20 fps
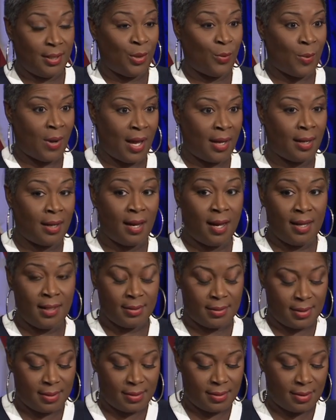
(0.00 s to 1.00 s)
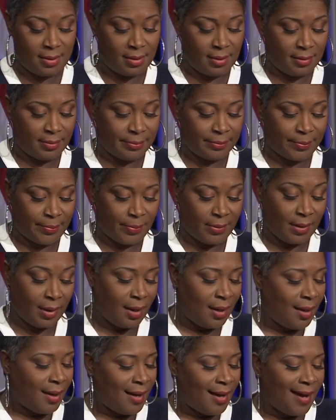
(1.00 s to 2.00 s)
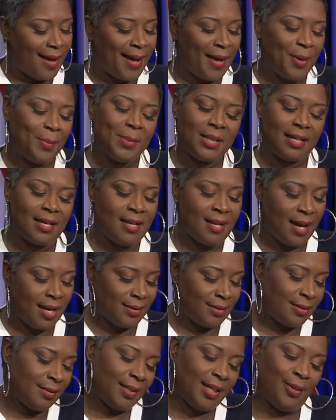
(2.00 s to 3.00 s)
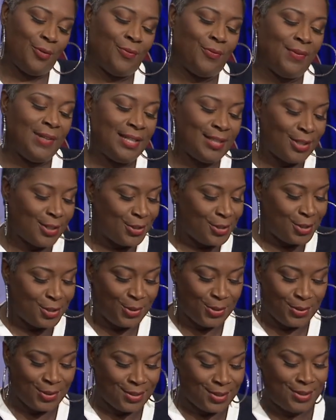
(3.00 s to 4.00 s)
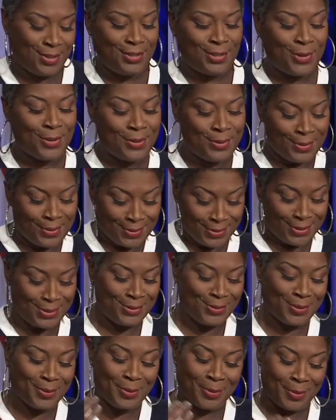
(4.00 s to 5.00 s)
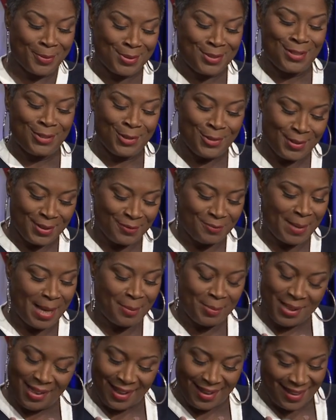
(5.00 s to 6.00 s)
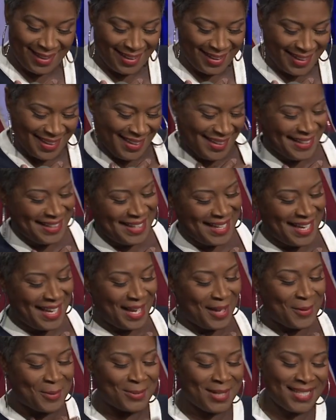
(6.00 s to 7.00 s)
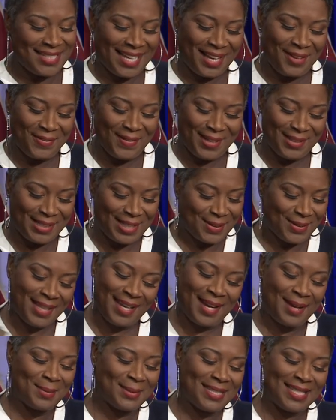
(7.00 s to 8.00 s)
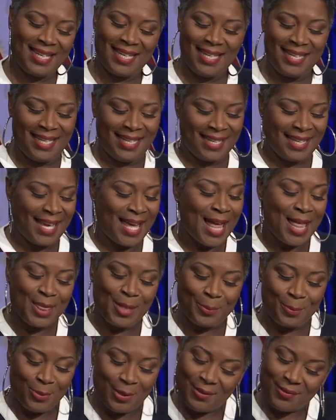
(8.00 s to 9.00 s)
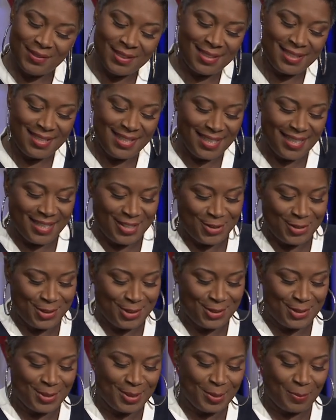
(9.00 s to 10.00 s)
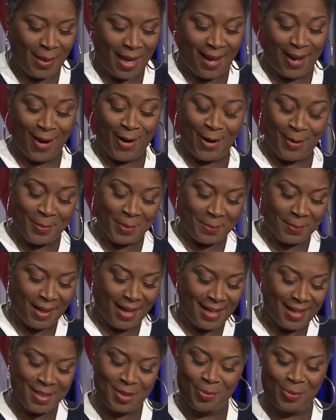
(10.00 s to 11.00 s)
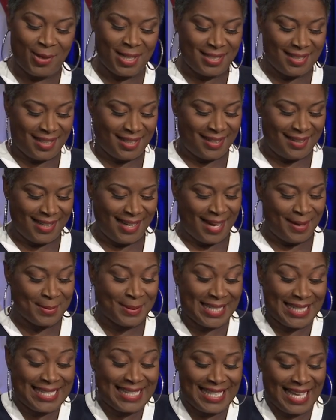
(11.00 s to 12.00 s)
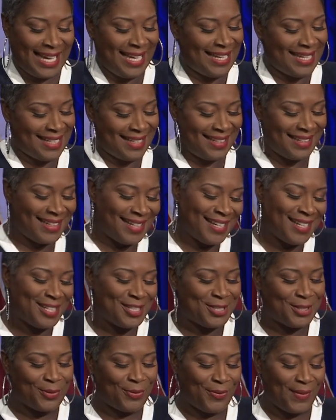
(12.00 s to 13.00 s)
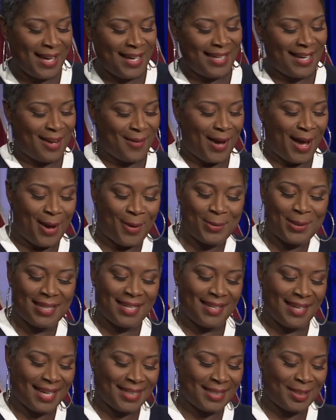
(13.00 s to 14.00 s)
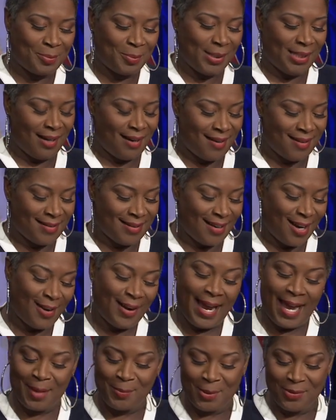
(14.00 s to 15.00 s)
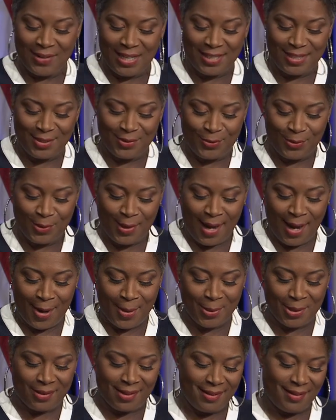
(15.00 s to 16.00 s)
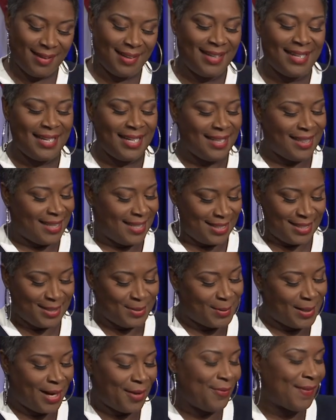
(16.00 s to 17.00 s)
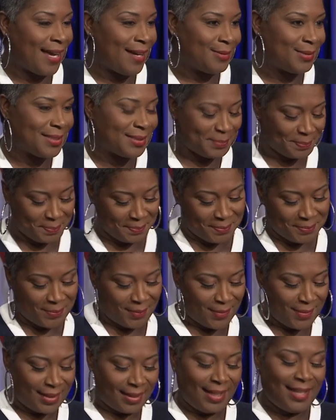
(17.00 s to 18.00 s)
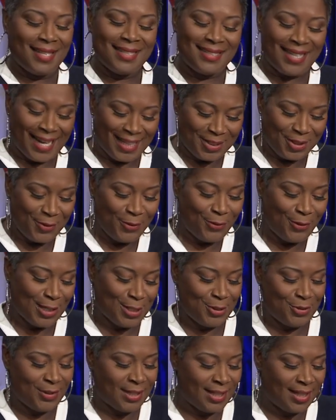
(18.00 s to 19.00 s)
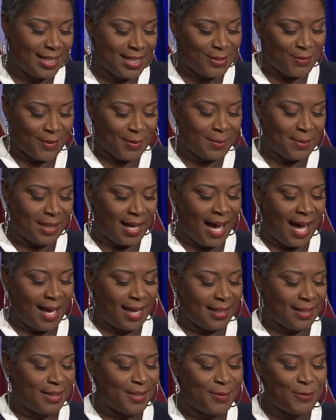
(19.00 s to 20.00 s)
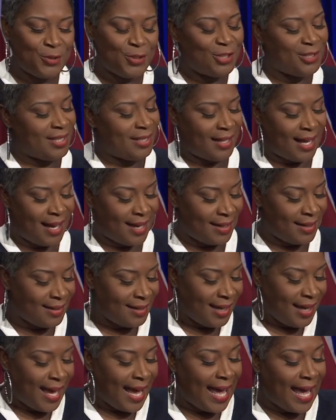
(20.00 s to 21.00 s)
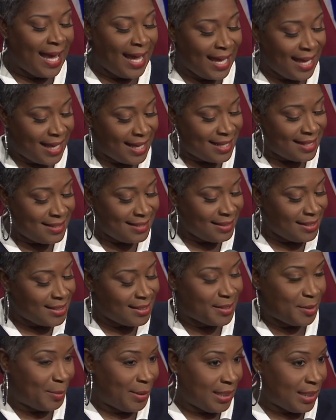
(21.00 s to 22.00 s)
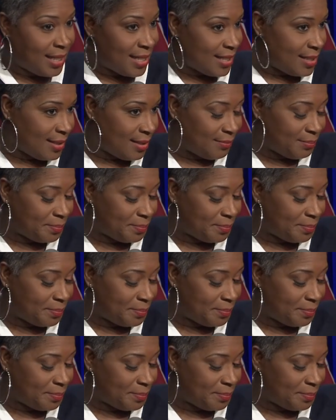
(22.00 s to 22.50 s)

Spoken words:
white colleges. I am a connector and research to the soul of my being. And once I found out that I was getting the privilege to introduce my alma mater's president, I was excited to find out how we connected beyond our admiration for Howard. This is what I found. Dr. Frederick is from the island of Trinidad and could be a cousin.